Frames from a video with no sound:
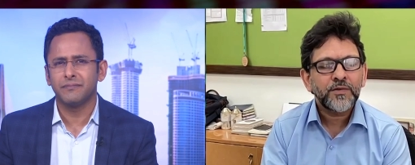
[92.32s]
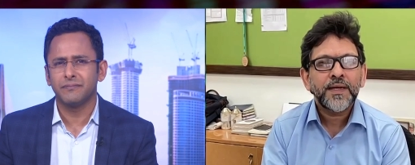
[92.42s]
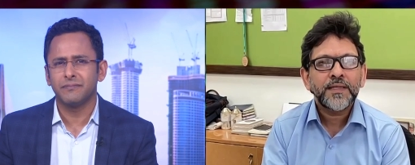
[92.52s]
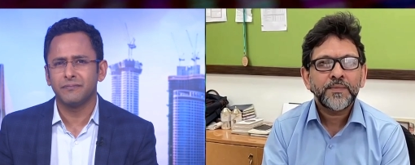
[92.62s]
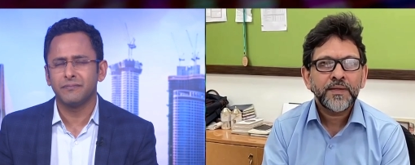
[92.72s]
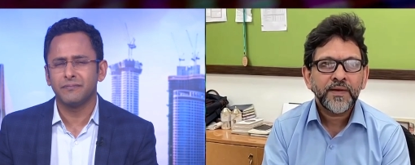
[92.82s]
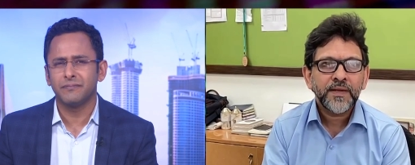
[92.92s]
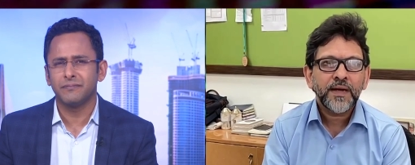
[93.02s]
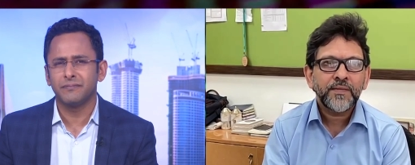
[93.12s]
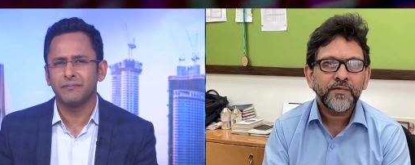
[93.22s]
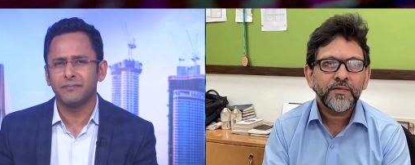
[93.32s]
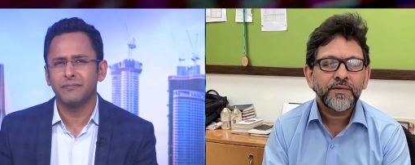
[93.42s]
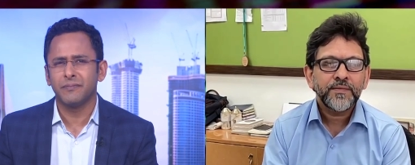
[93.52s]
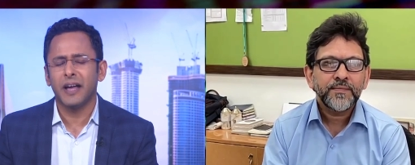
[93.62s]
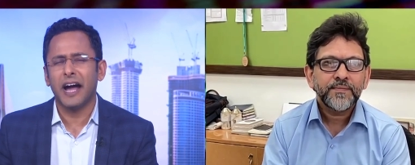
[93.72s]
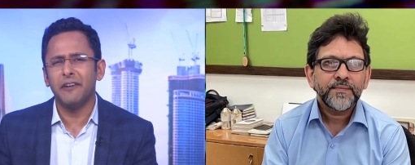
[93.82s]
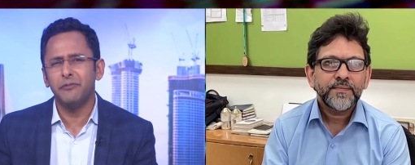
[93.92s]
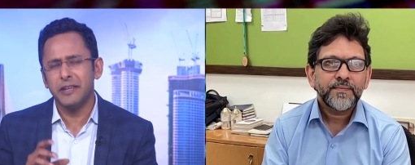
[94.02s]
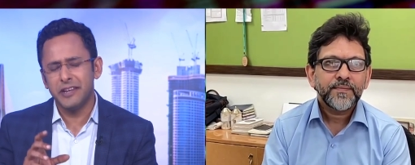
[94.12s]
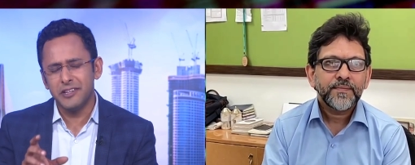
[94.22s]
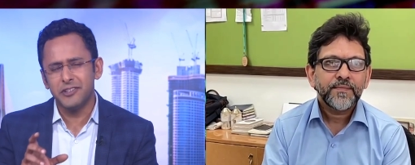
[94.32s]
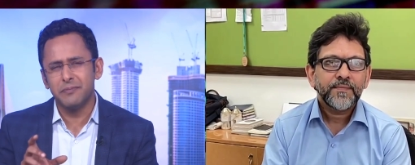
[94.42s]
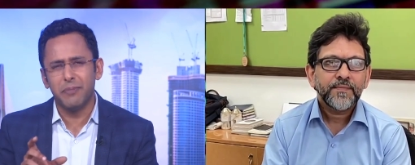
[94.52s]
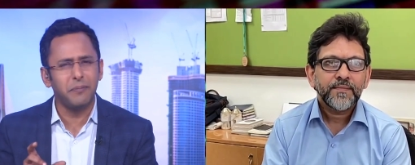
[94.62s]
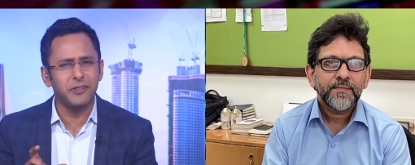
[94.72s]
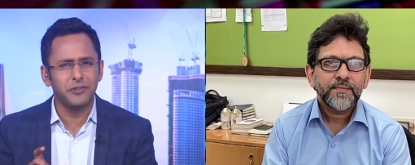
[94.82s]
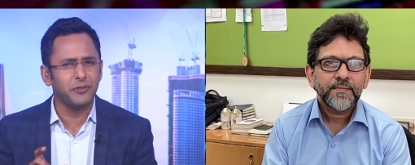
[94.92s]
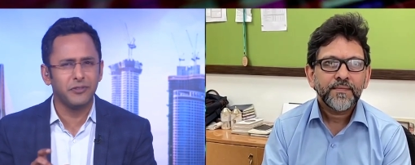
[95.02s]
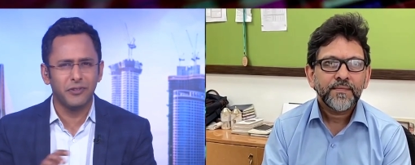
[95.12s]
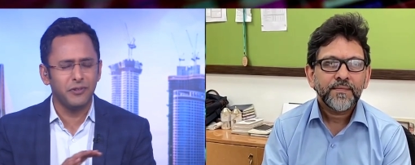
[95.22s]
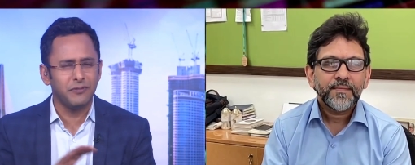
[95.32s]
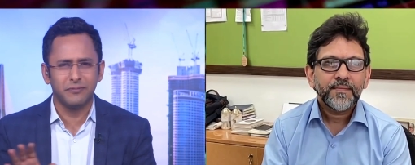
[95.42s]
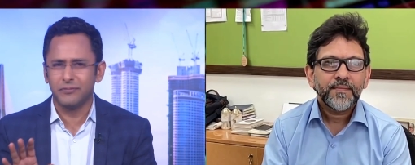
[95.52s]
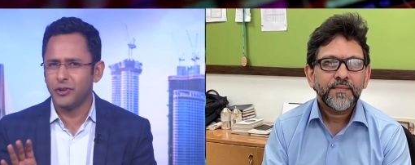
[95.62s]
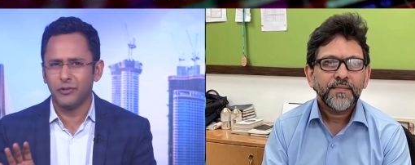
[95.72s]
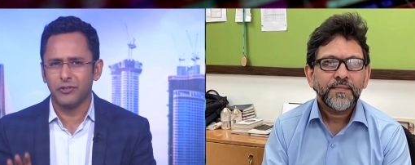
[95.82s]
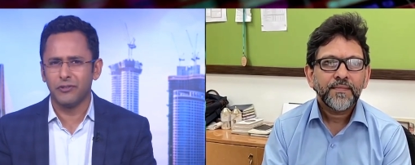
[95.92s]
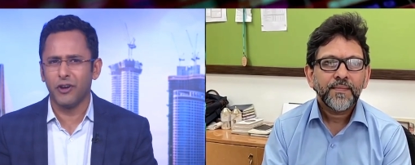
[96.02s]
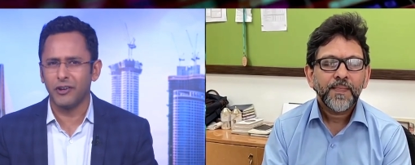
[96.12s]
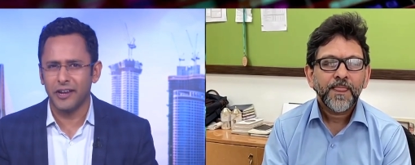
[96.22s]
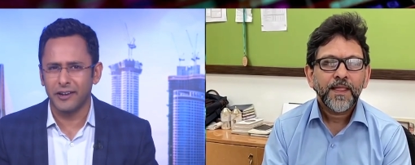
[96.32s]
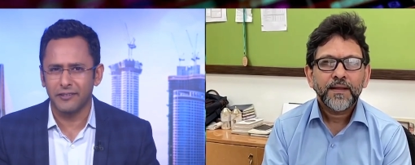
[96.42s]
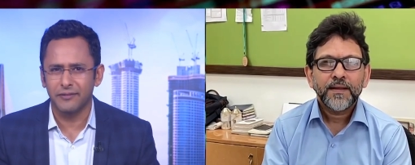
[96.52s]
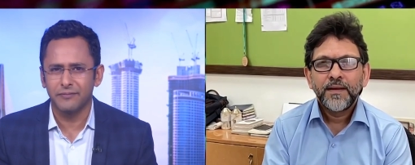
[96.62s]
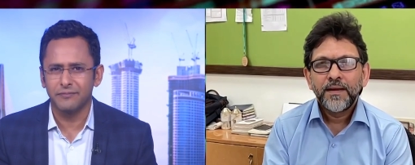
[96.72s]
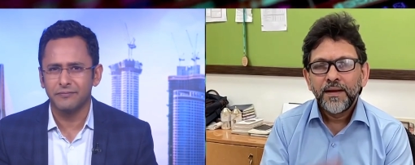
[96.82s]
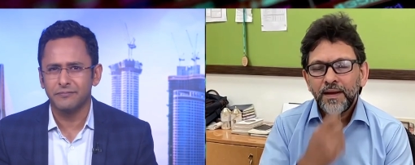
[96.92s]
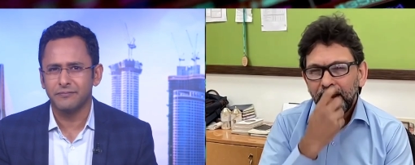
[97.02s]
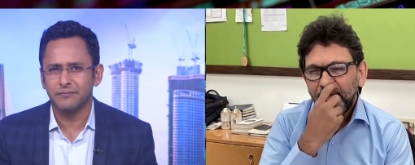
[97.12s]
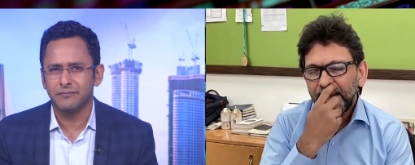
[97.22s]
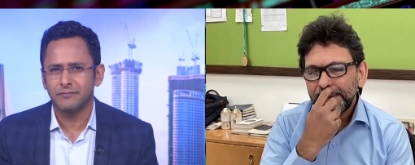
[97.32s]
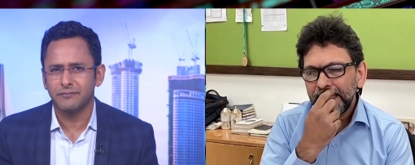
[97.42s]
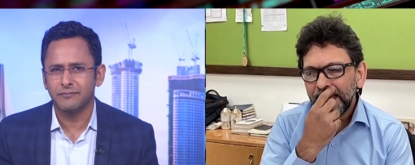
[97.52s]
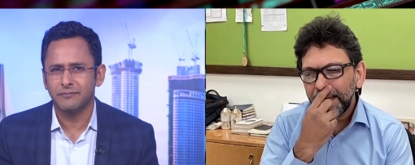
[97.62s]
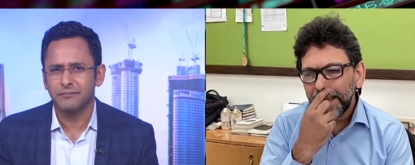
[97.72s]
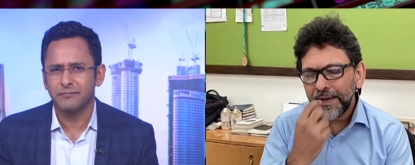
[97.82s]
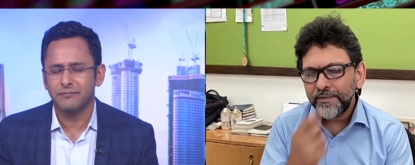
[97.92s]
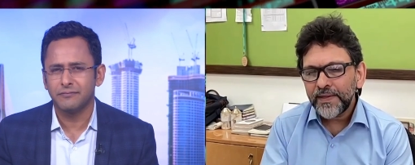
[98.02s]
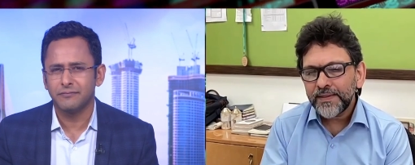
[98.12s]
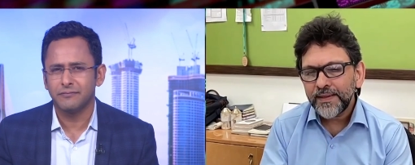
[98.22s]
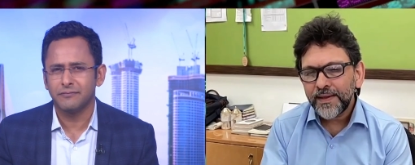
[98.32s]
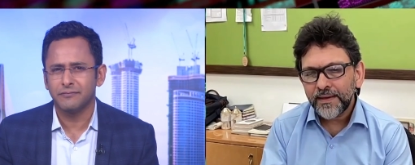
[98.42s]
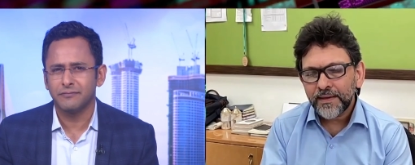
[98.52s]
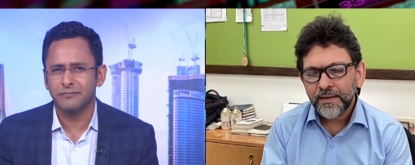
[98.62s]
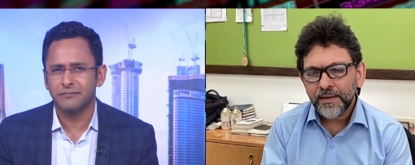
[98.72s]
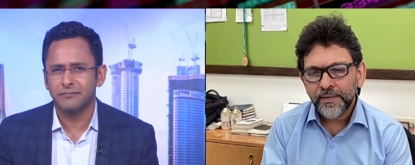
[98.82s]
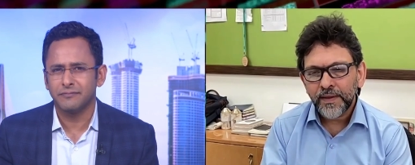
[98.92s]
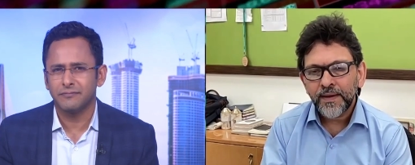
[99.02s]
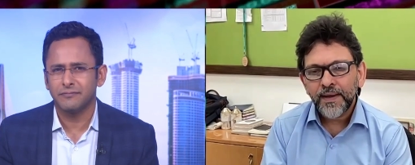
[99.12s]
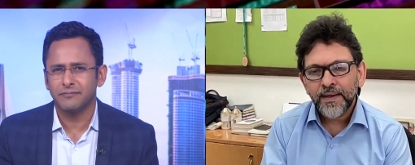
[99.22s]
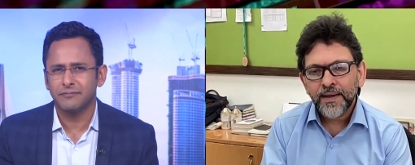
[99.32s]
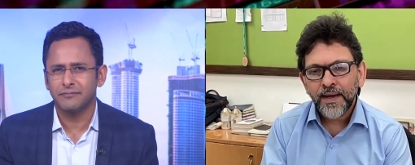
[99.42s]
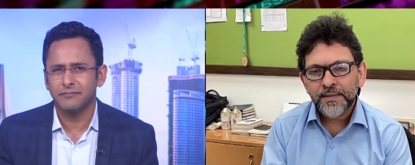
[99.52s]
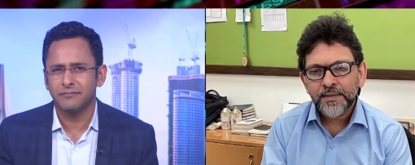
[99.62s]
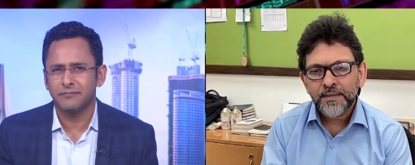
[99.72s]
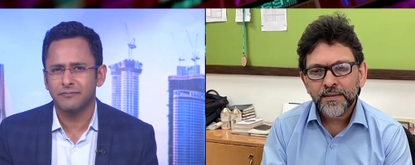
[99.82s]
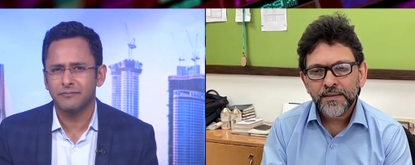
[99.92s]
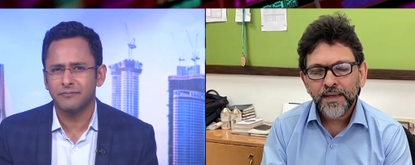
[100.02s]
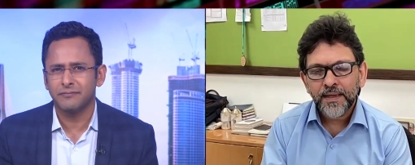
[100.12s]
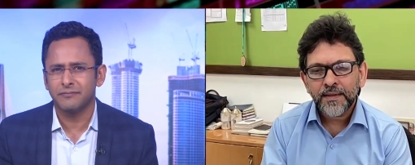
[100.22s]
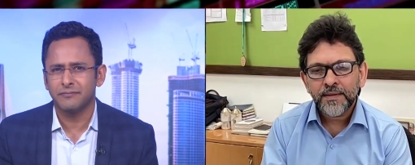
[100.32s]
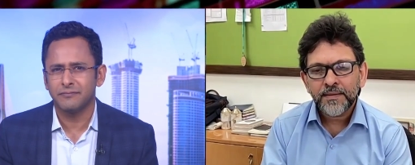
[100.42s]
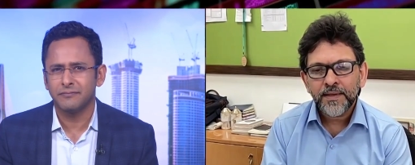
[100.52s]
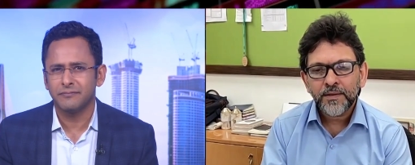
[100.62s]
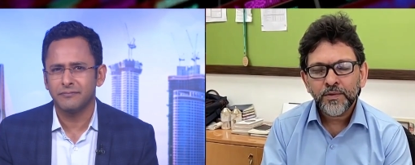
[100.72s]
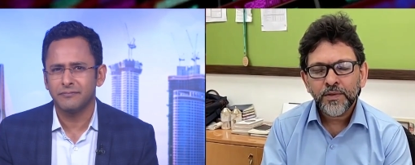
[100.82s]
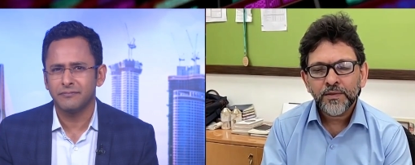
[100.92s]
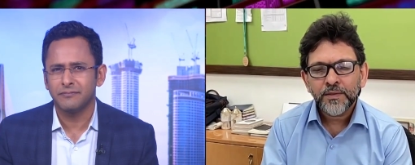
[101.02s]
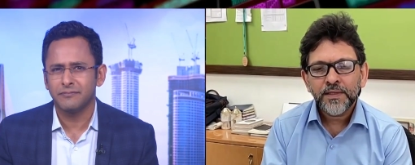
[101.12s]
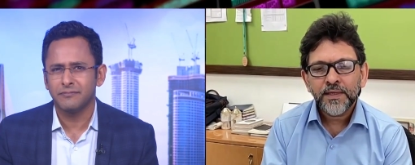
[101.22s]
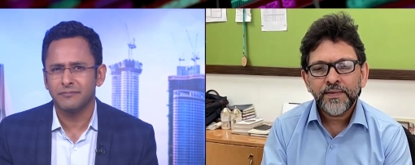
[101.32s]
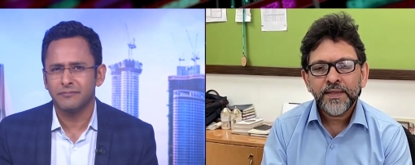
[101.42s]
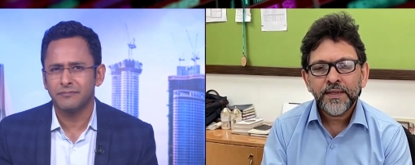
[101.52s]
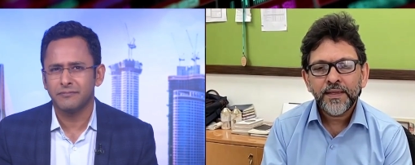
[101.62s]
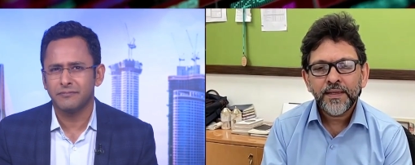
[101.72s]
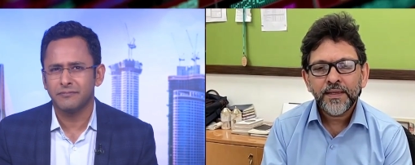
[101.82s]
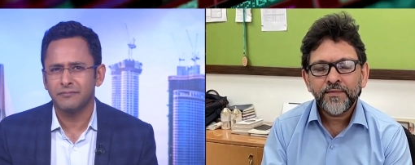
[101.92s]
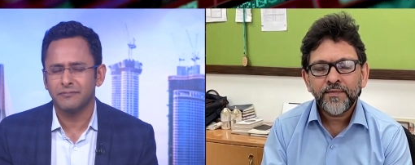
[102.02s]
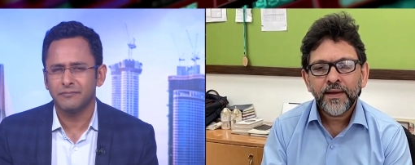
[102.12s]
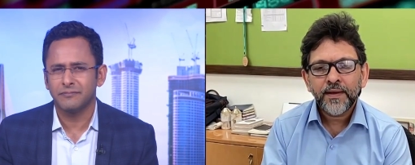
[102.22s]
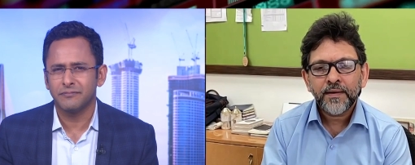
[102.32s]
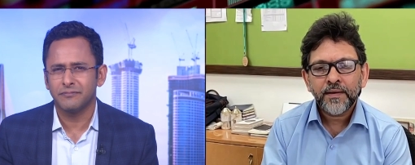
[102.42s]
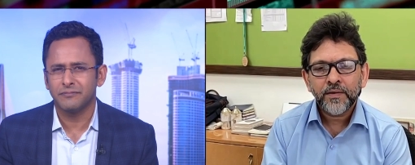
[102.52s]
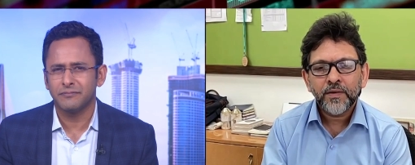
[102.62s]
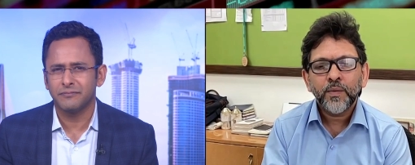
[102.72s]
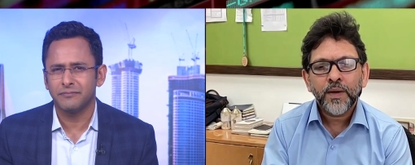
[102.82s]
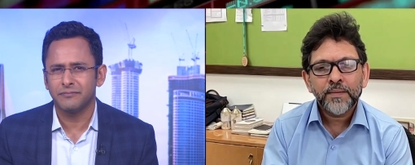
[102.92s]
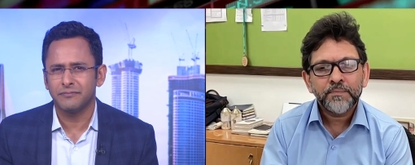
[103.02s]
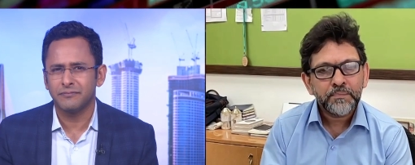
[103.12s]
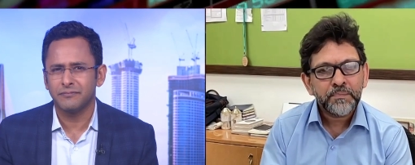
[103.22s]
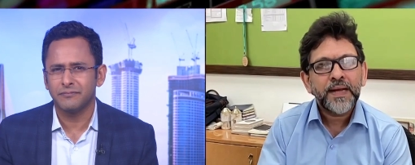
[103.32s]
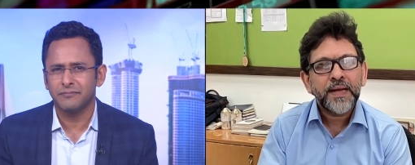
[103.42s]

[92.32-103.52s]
Speaker 1: actually has been very harmful. Have we reached bubble zone though? No, not yet.
Speaker 2: I will say that unlike last cycles like 2017-18, where, one